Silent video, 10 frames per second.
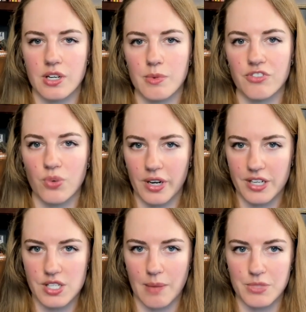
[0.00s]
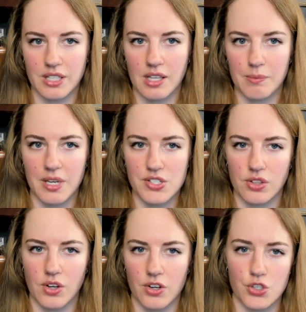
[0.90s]
before accepting them as a
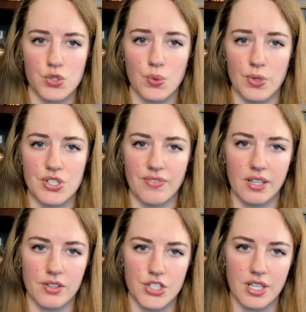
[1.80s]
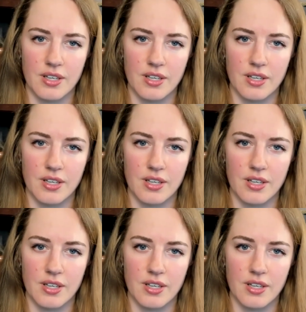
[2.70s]
larger source of energy.